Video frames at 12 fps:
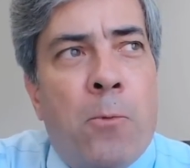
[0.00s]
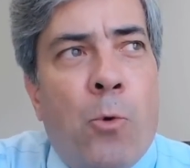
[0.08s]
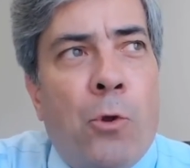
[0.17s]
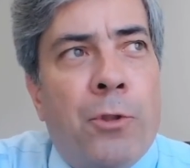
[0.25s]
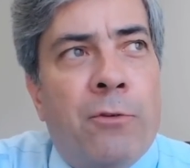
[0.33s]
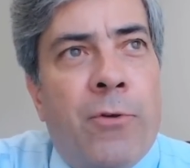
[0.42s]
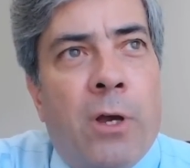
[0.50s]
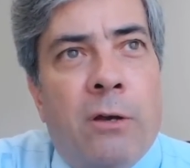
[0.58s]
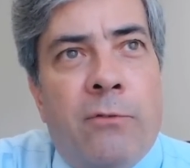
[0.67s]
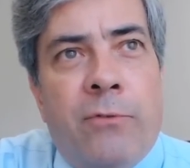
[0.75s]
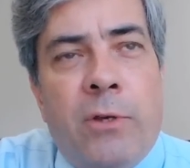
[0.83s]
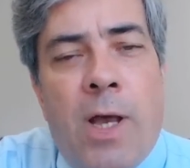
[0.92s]
the world of,
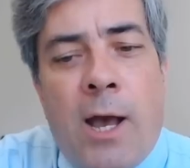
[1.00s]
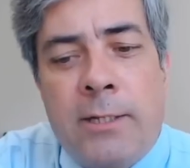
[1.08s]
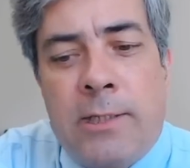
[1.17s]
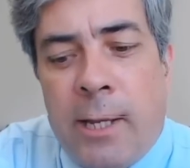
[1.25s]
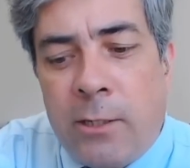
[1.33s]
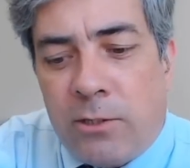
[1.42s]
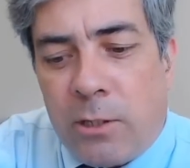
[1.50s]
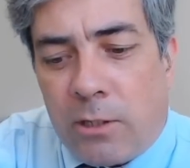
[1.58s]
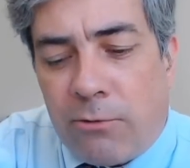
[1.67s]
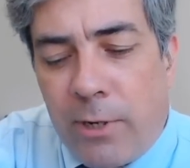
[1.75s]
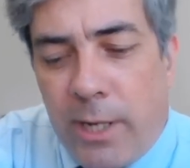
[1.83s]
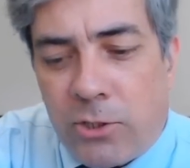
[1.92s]
of content
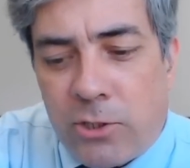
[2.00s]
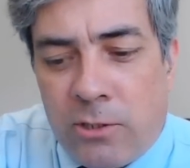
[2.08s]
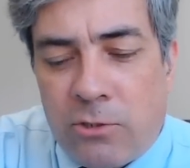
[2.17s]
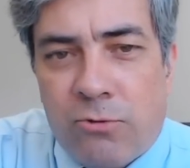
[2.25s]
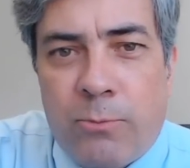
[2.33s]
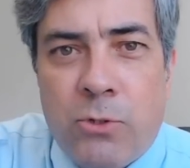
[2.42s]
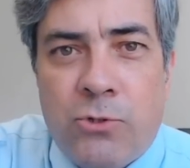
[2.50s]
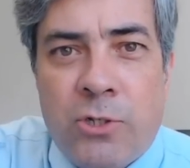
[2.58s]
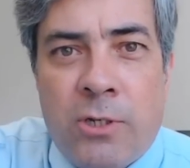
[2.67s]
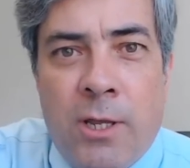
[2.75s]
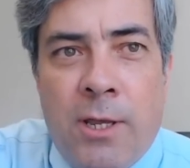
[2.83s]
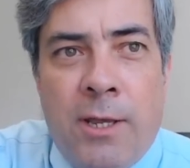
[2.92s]
creation,
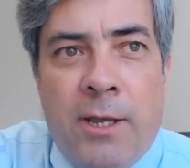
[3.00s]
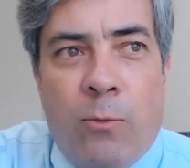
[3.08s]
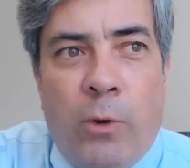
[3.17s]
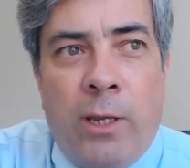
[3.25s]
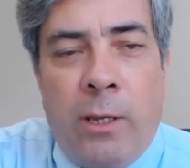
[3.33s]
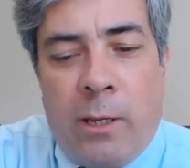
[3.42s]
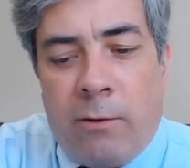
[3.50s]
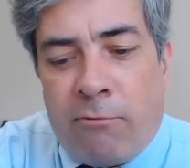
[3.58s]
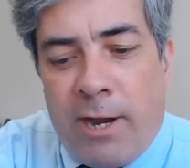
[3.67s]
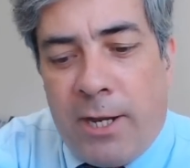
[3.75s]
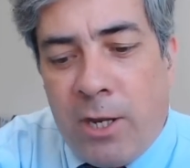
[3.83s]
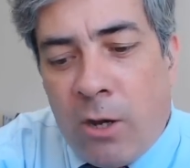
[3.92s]
distribution, and we
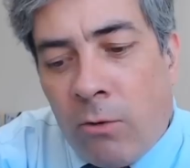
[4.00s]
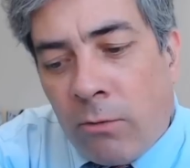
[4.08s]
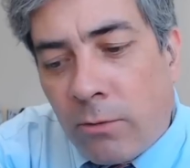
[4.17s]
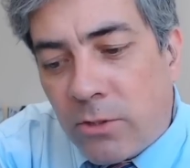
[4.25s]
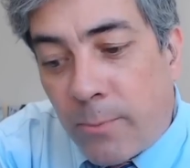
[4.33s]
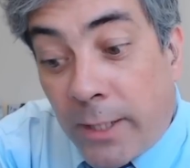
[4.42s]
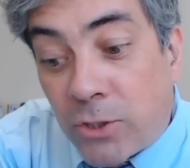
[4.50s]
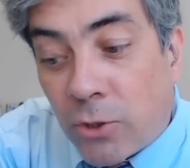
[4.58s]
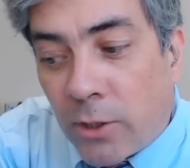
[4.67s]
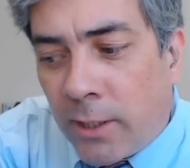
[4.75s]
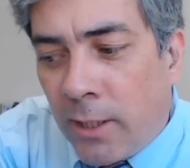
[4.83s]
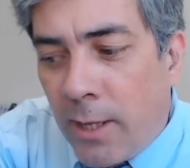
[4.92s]
in radio
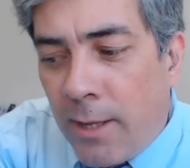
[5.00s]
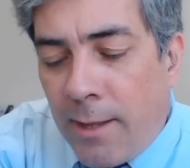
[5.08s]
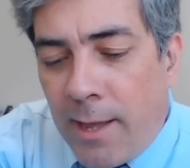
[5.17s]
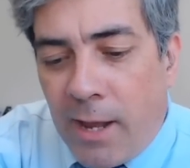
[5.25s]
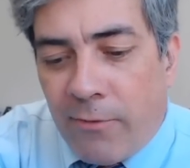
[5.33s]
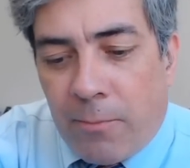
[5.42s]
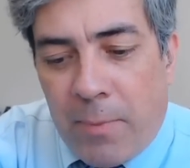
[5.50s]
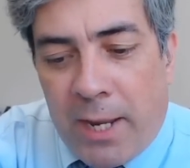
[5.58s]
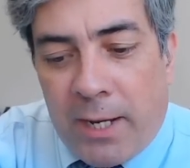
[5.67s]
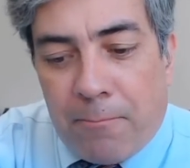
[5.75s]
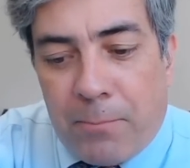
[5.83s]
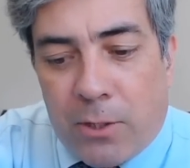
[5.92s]
especially have it
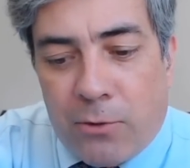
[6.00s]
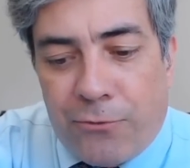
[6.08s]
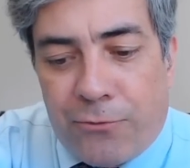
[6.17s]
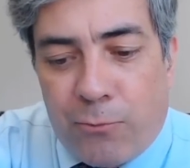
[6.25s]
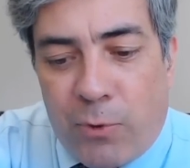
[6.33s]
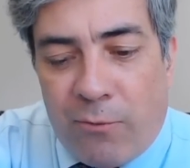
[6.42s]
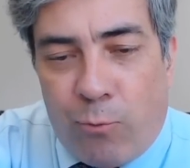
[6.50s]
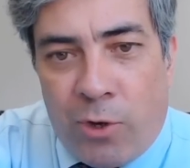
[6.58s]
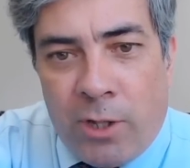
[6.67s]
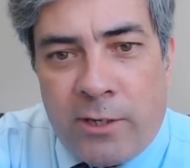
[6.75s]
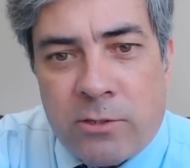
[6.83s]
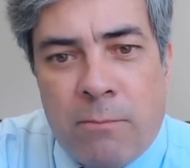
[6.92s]
made because we have
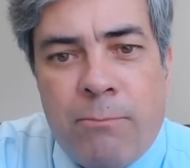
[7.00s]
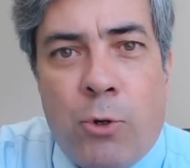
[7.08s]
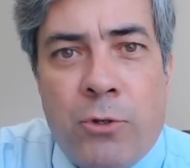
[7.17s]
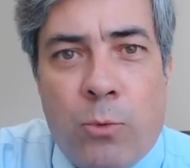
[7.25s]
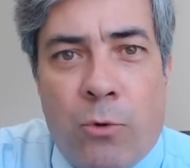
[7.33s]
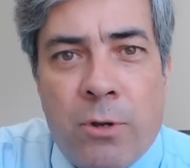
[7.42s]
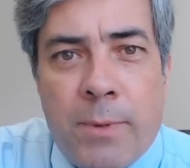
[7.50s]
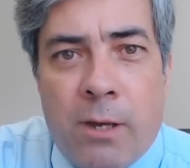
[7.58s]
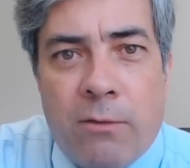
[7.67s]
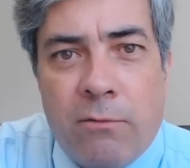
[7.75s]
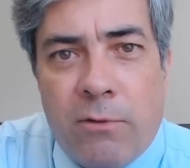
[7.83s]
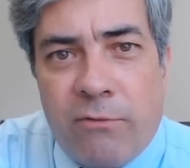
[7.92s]
one less component to worry
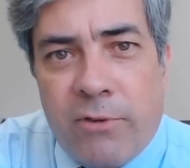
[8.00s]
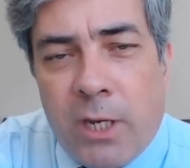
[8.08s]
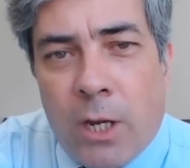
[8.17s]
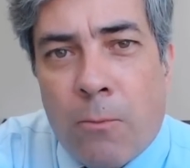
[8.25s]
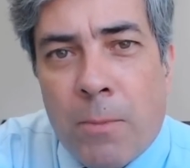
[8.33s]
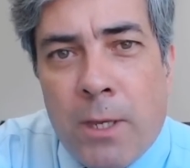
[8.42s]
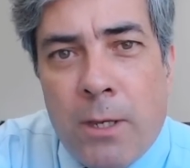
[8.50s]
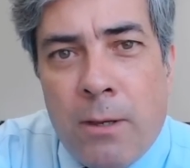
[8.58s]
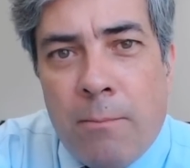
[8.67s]
about, the video.